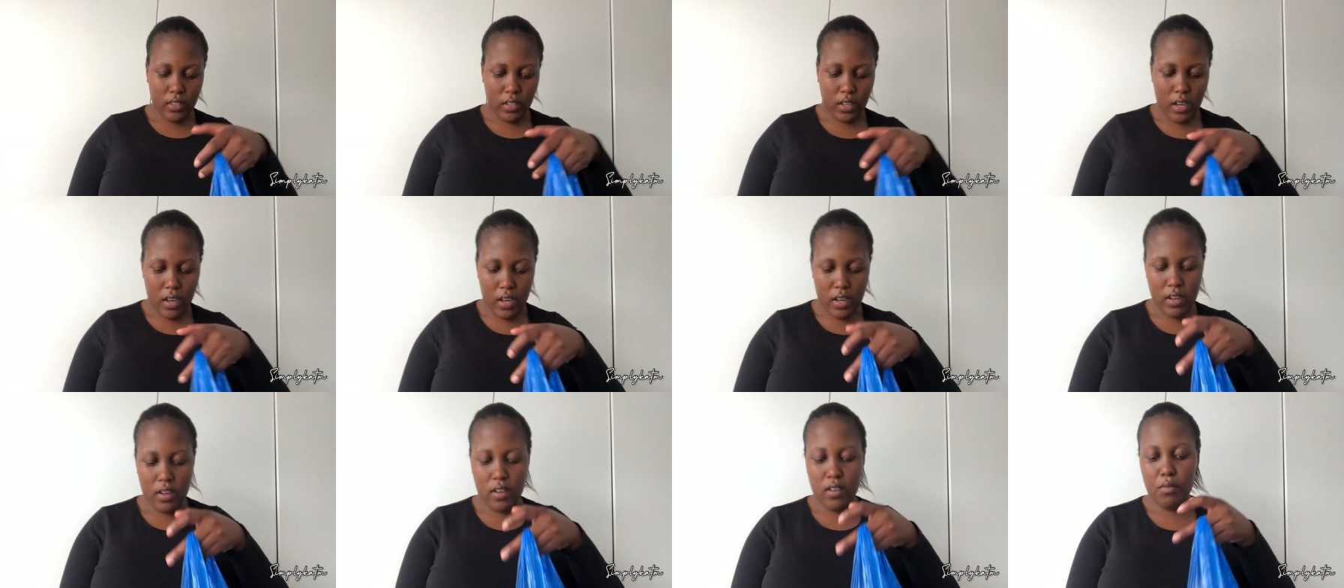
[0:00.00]

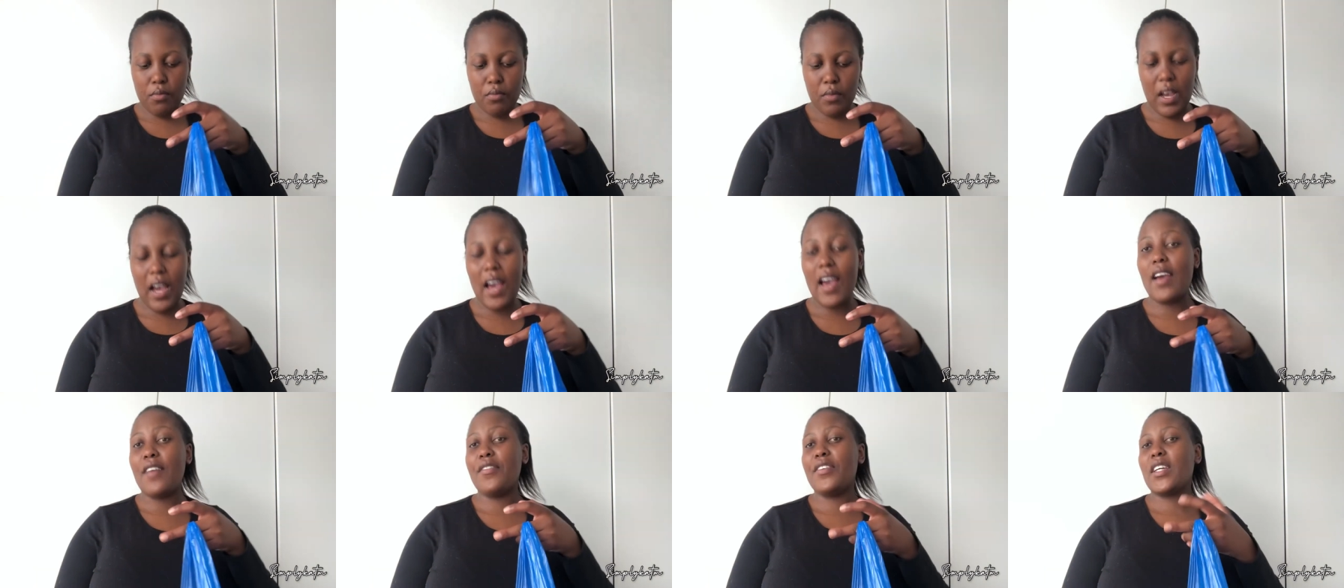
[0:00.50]
um
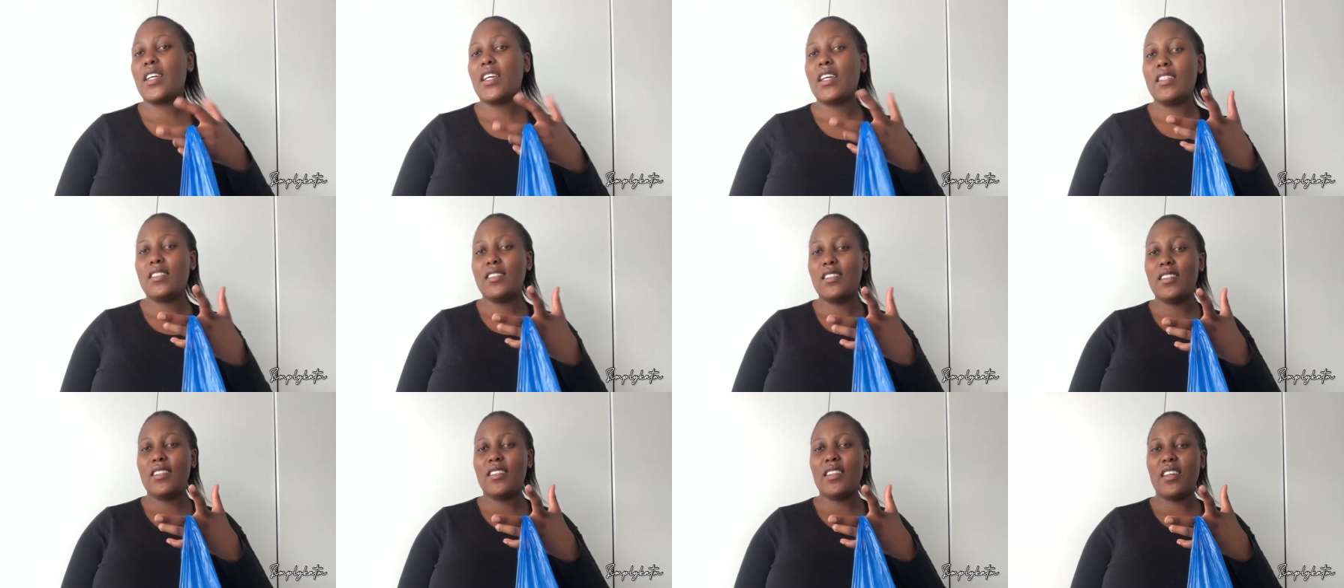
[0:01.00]
i have a
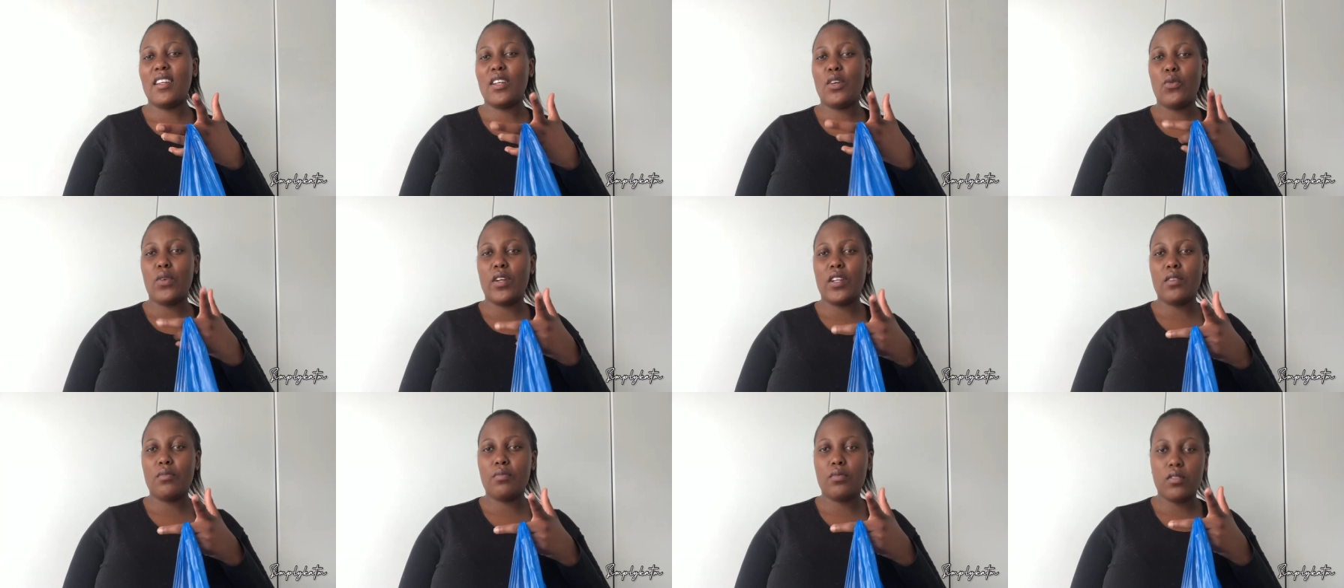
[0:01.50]
curtain that i
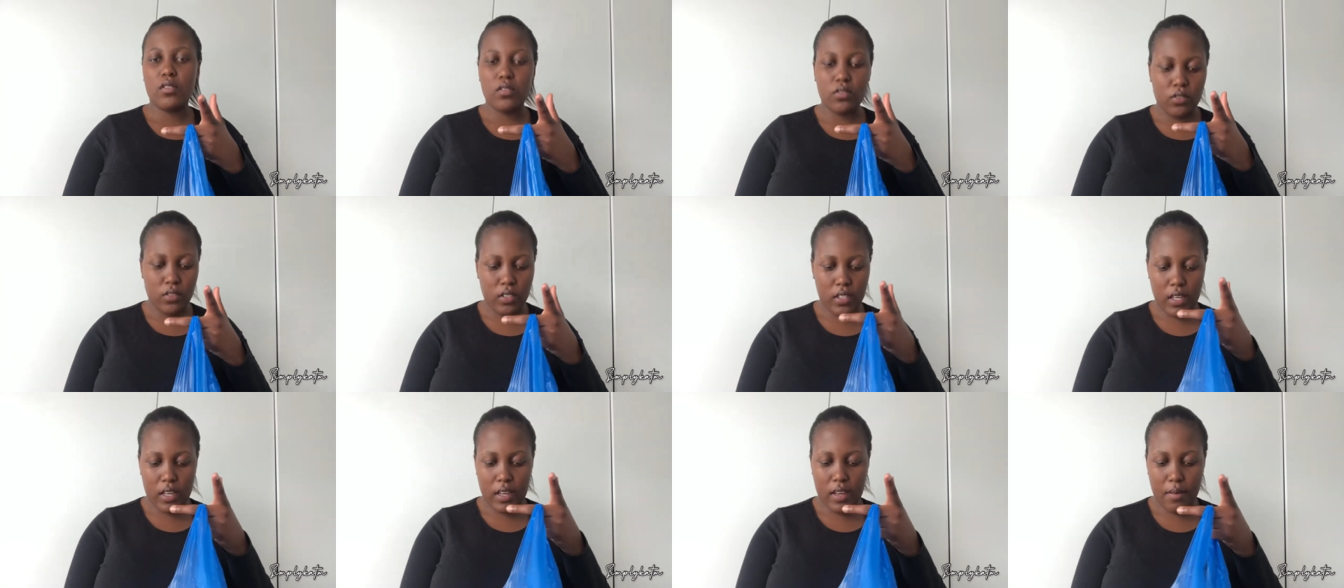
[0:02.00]
want to
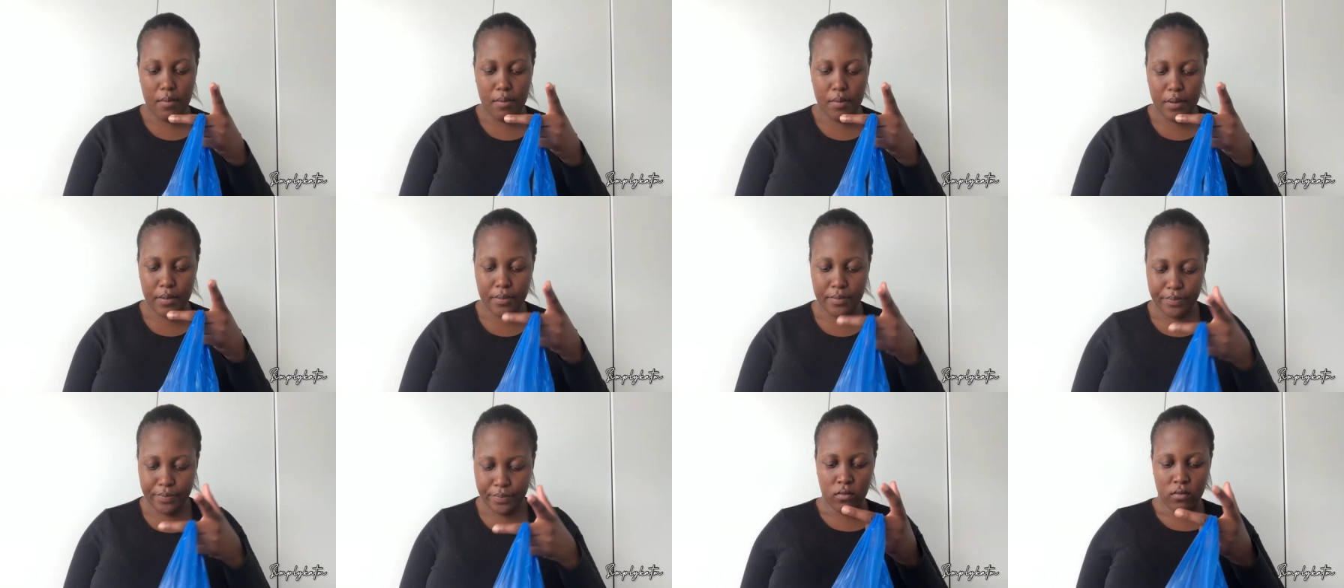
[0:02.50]
put
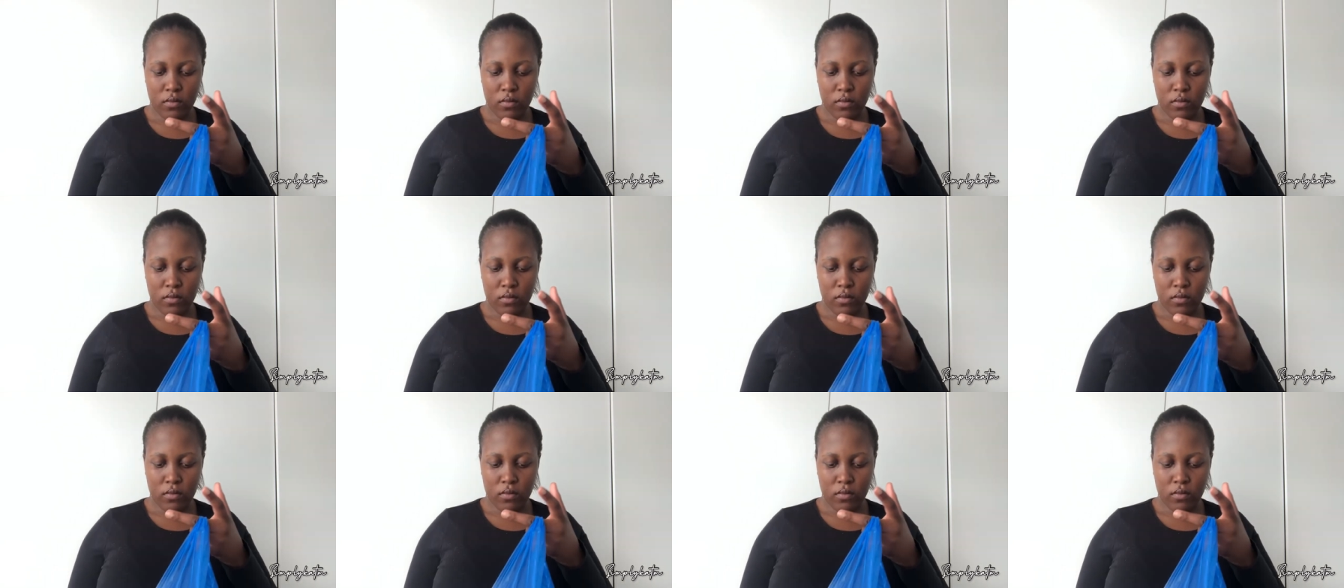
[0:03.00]
on